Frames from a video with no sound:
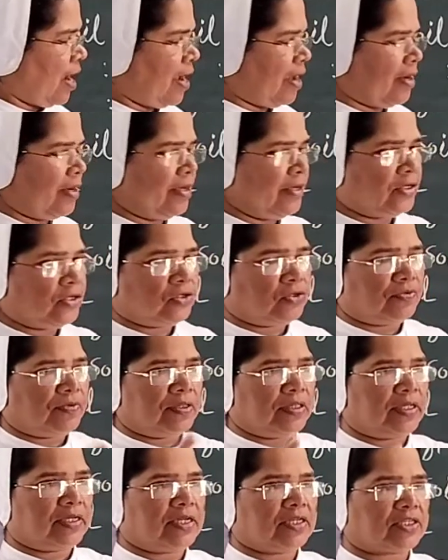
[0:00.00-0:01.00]
and it is
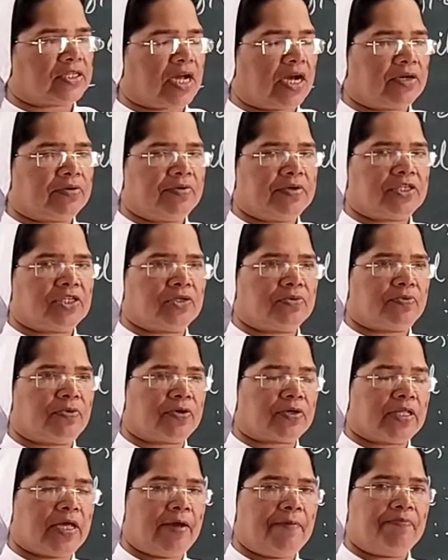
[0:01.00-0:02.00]
with this cultivation
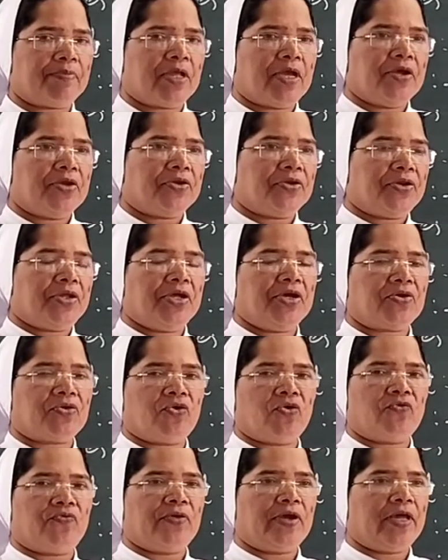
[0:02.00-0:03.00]
for the tea,
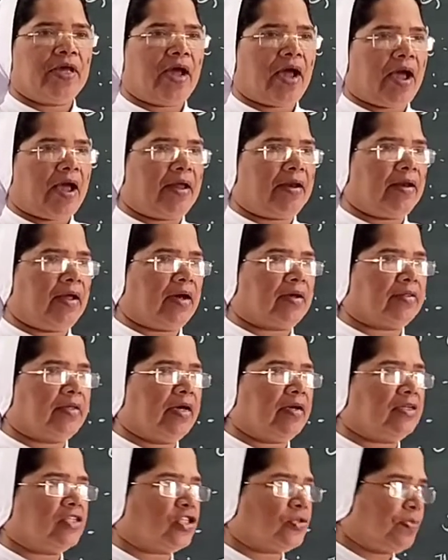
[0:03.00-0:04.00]
coffee, and
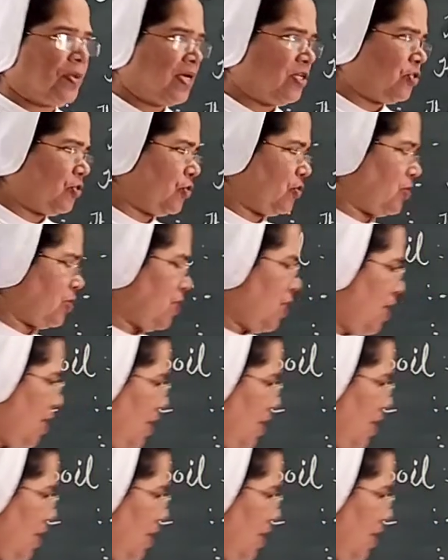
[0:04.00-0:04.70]
other spices.